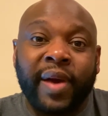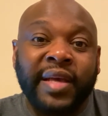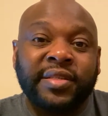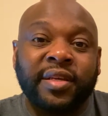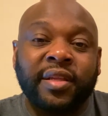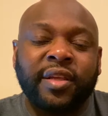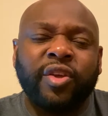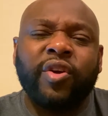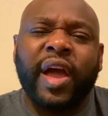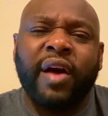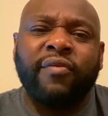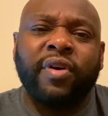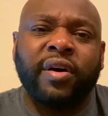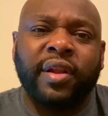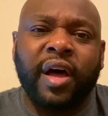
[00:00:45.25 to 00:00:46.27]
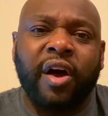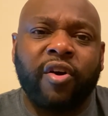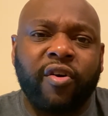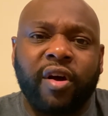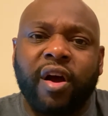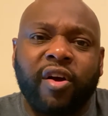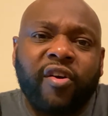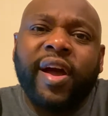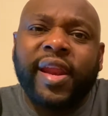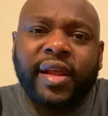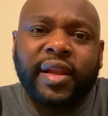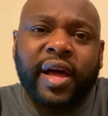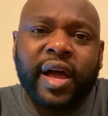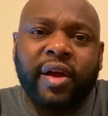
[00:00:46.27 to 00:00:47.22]
Basically, you have a, a, a
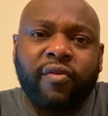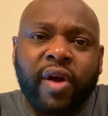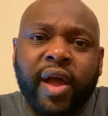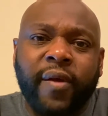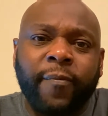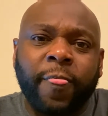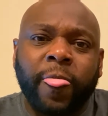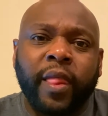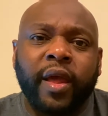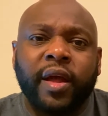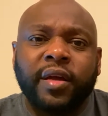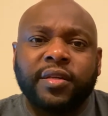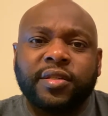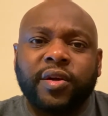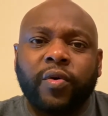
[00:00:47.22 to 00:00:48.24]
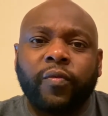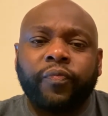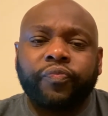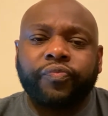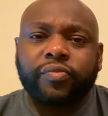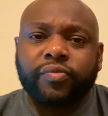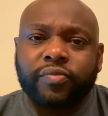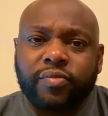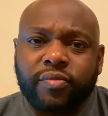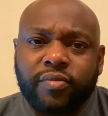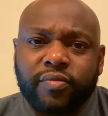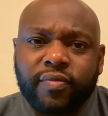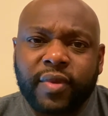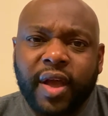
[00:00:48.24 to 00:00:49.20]
credit line, right? So
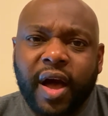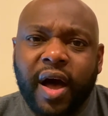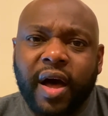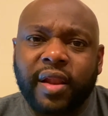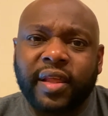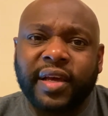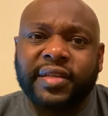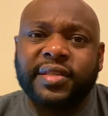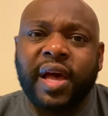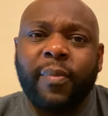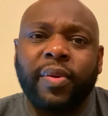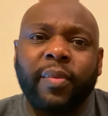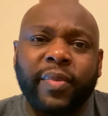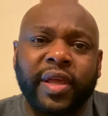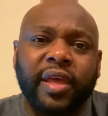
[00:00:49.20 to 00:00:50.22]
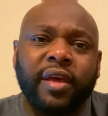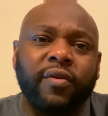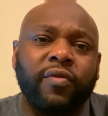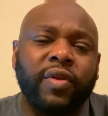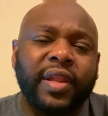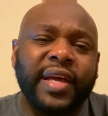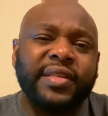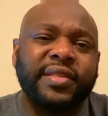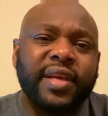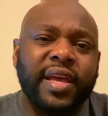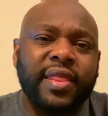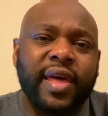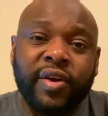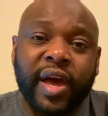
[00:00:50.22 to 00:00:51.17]
uh, the example I'm gonna give, let's
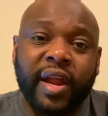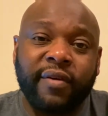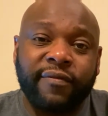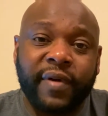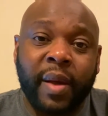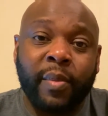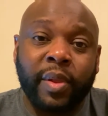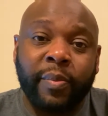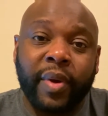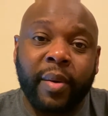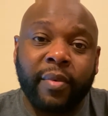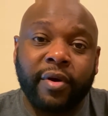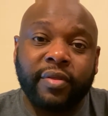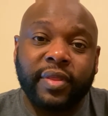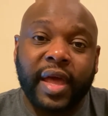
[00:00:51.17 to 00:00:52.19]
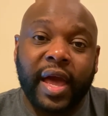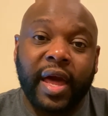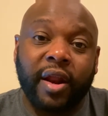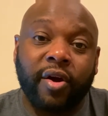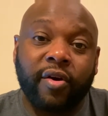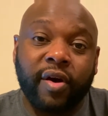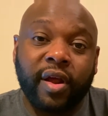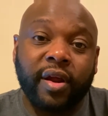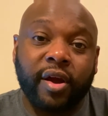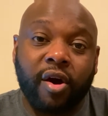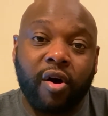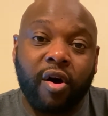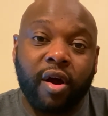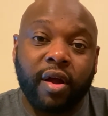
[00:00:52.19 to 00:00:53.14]
say they had a family member that had a credit
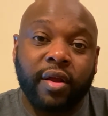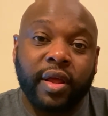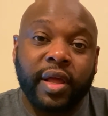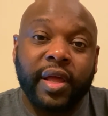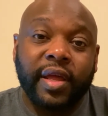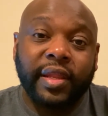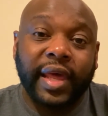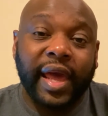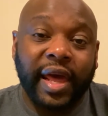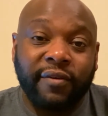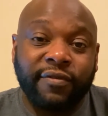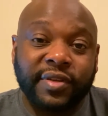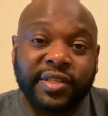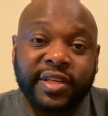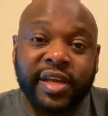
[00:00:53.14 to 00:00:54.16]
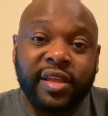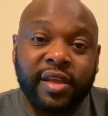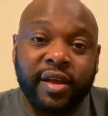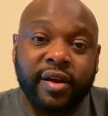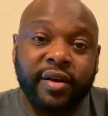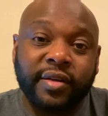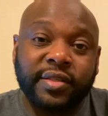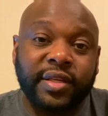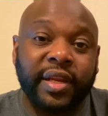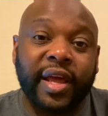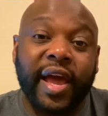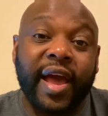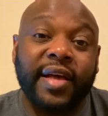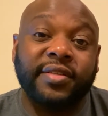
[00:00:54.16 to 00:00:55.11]
card. They had it for ten years and
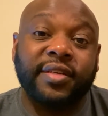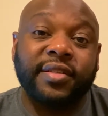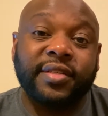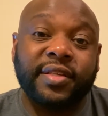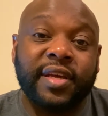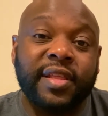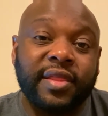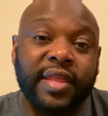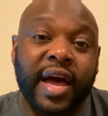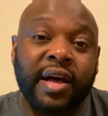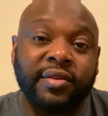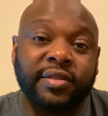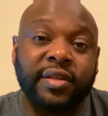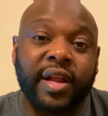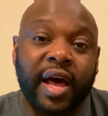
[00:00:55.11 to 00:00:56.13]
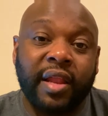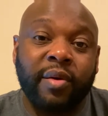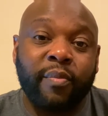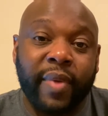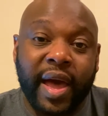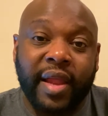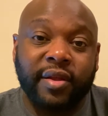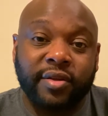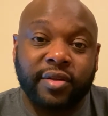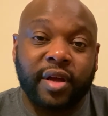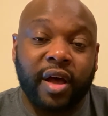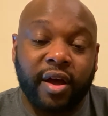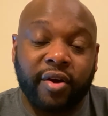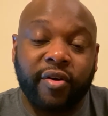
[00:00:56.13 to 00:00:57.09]
it has a ten thousand dollar balance
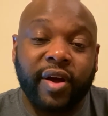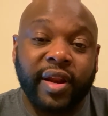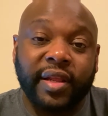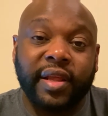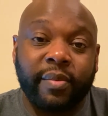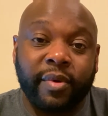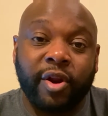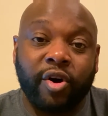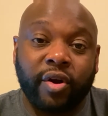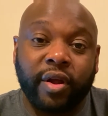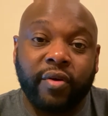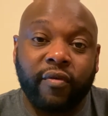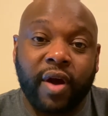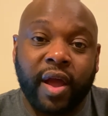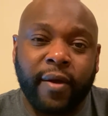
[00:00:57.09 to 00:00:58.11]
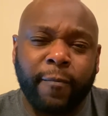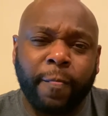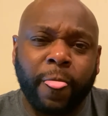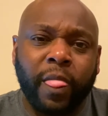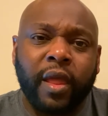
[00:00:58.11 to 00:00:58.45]
uh, credit limit on it, right?